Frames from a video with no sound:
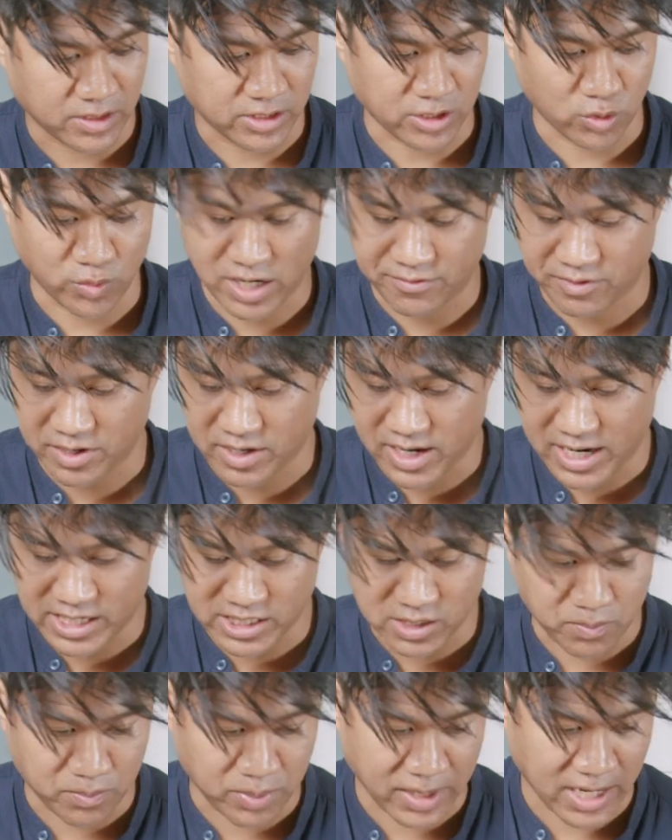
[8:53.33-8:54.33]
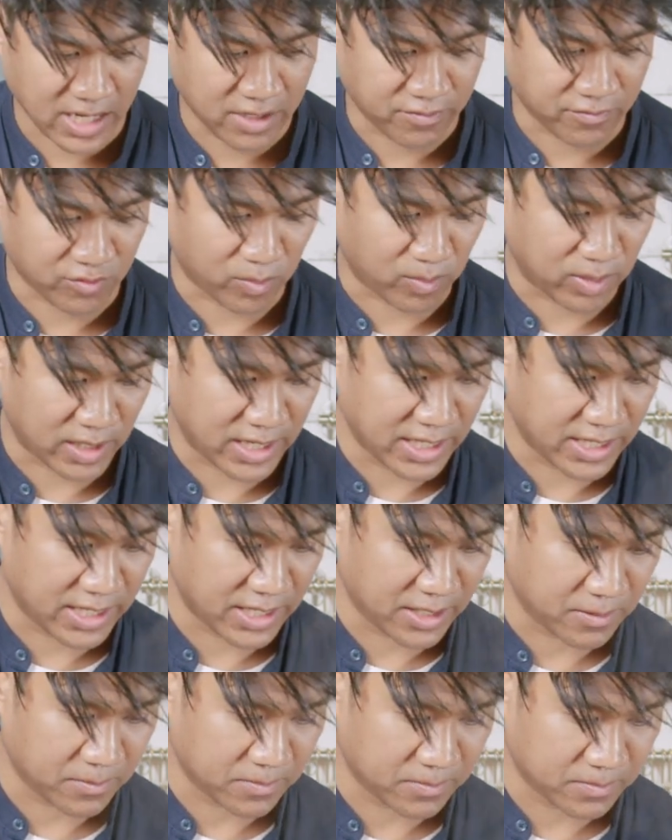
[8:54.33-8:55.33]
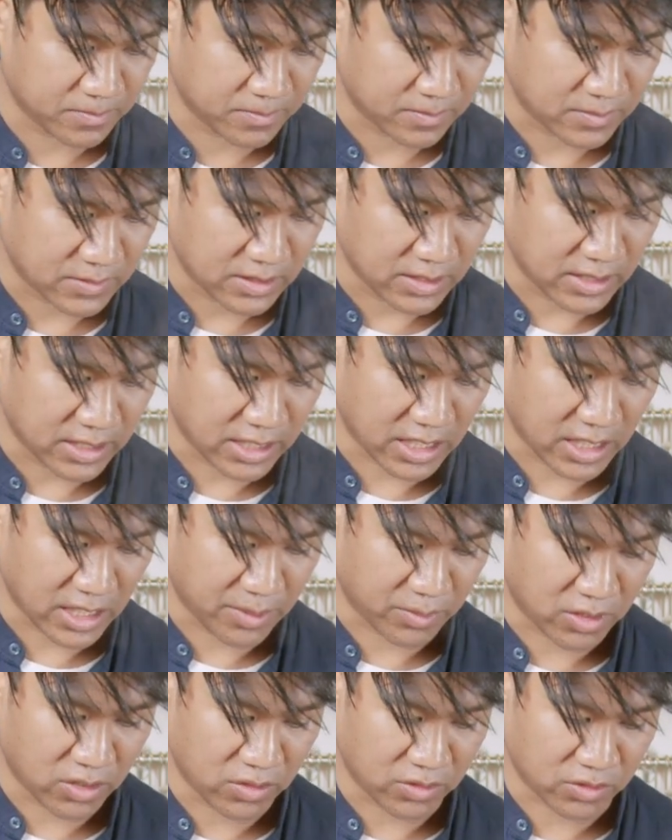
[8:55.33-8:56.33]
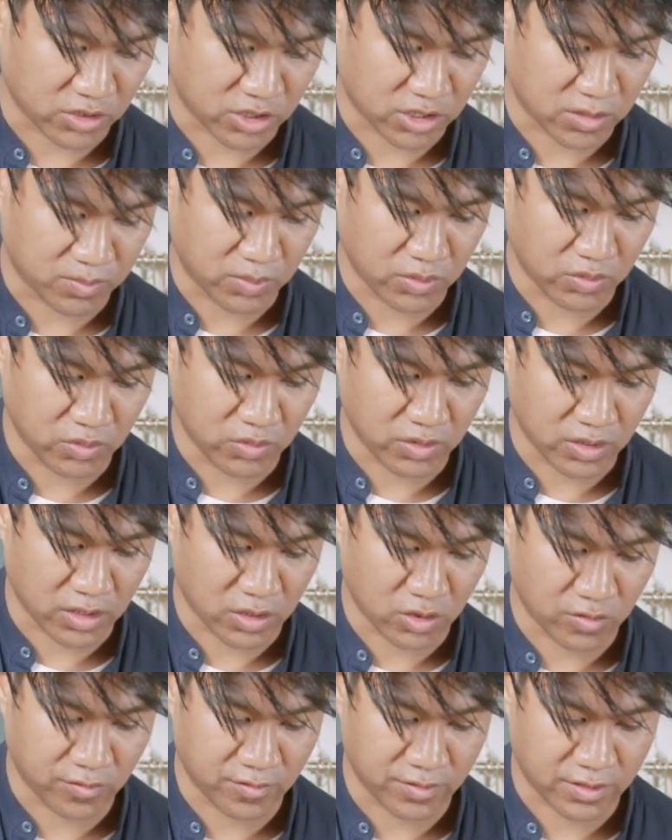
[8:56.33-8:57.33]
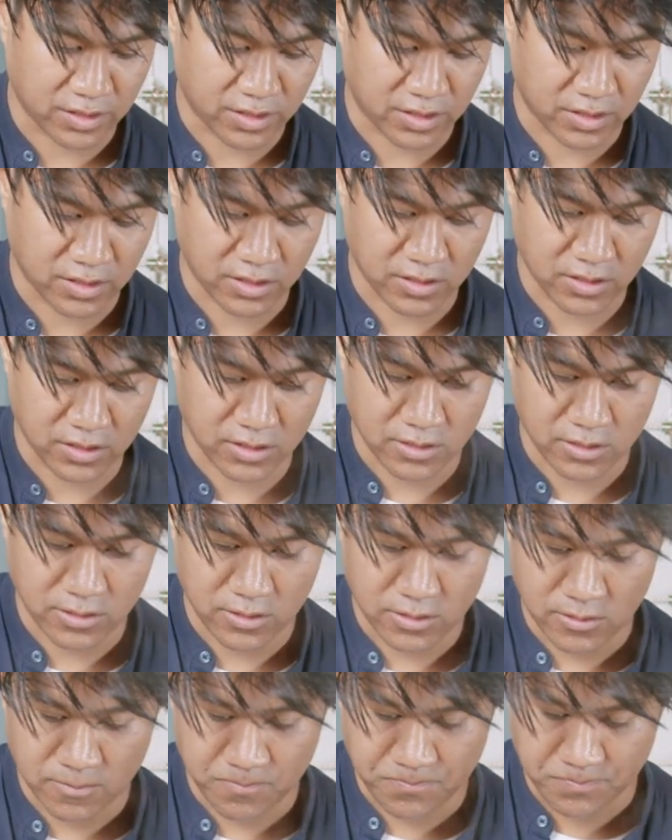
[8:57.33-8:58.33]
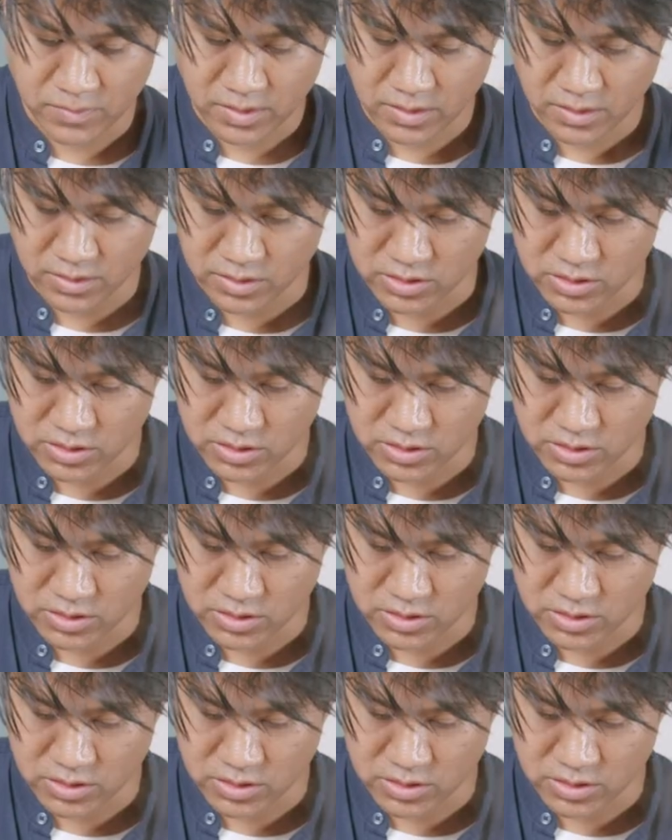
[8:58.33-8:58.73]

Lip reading: So we have a nice pan for plating. And then I'm going to spoon over the